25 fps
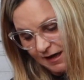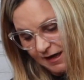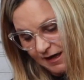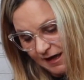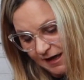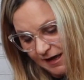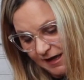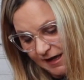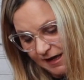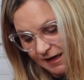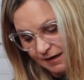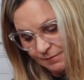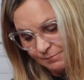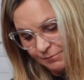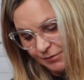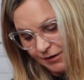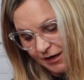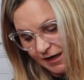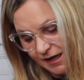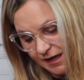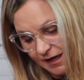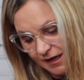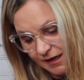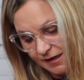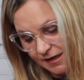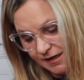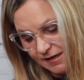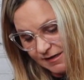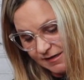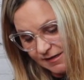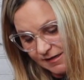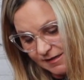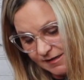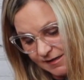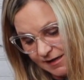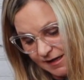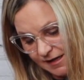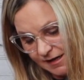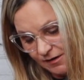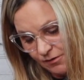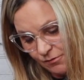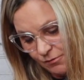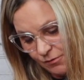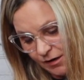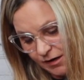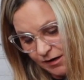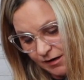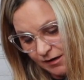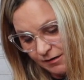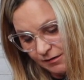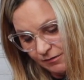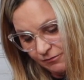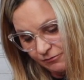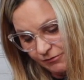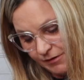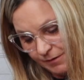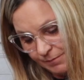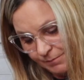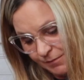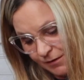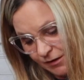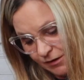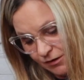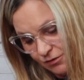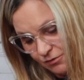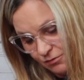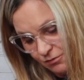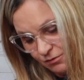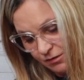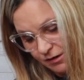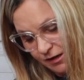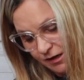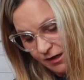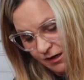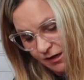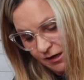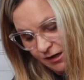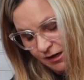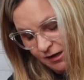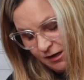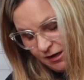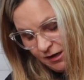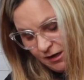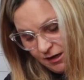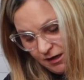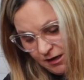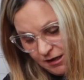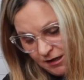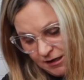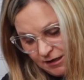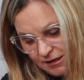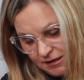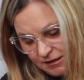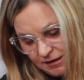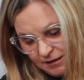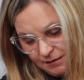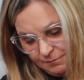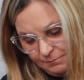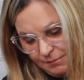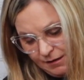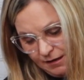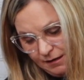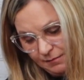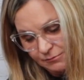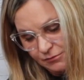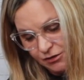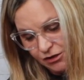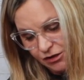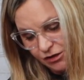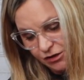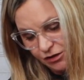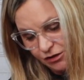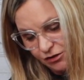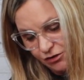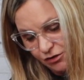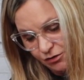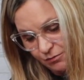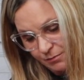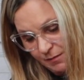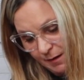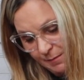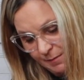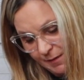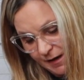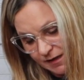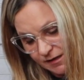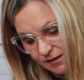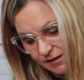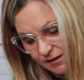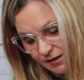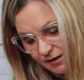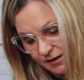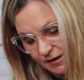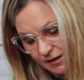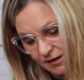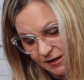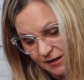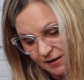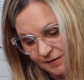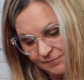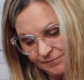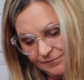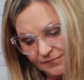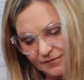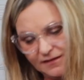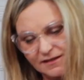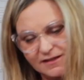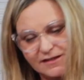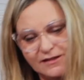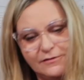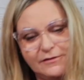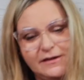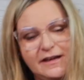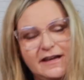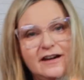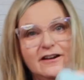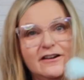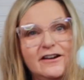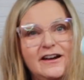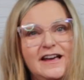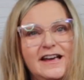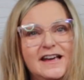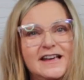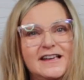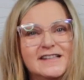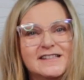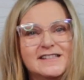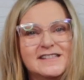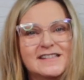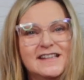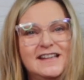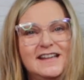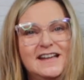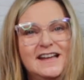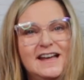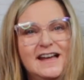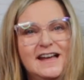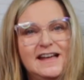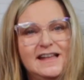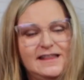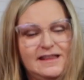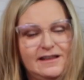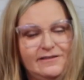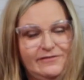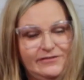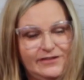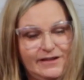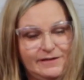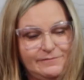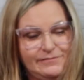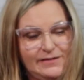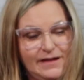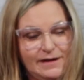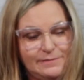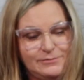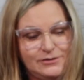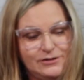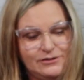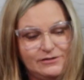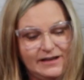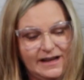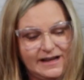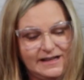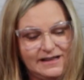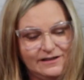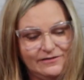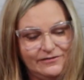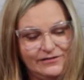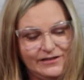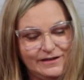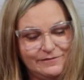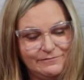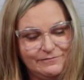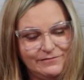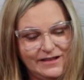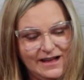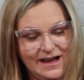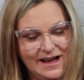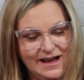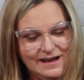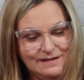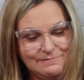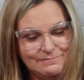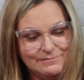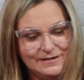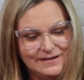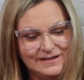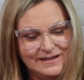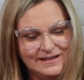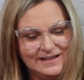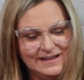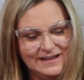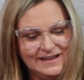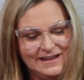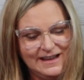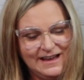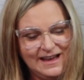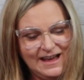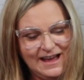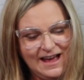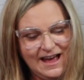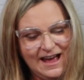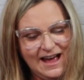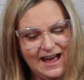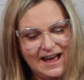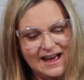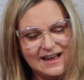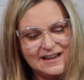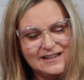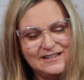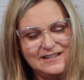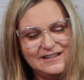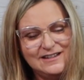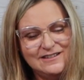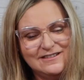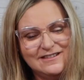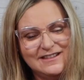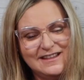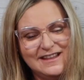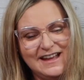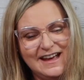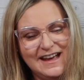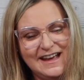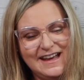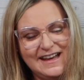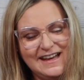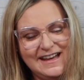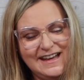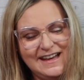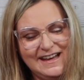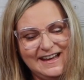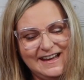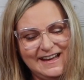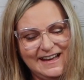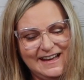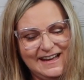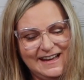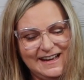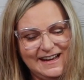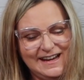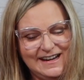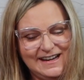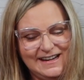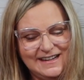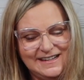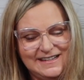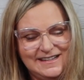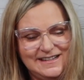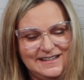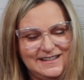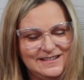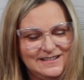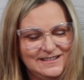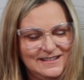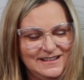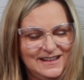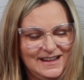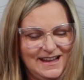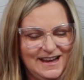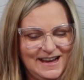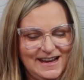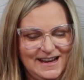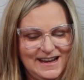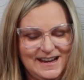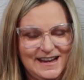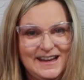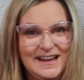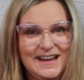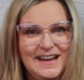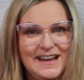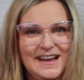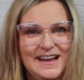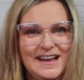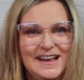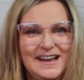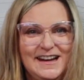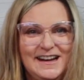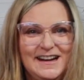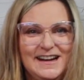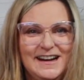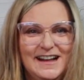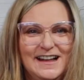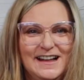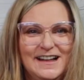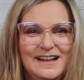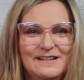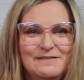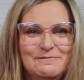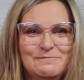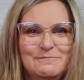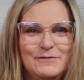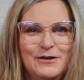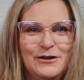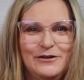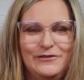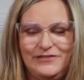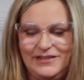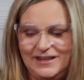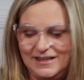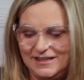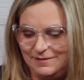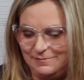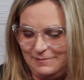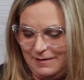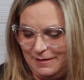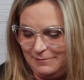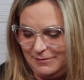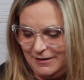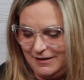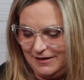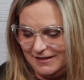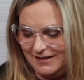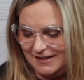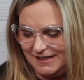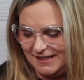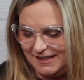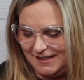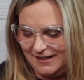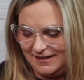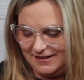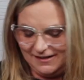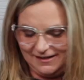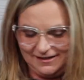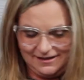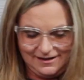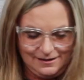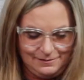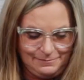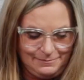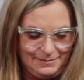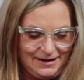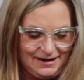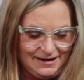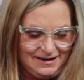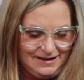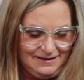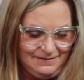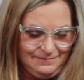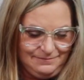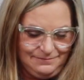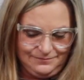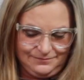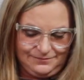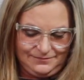I hate breaking these because I don't want to rip the toy but I'm just going to do my best here. So here is the flip-flop. Do you like the flip-flop? Do you like it? Do you like it? I'll move this. Maybe you can see her a little better.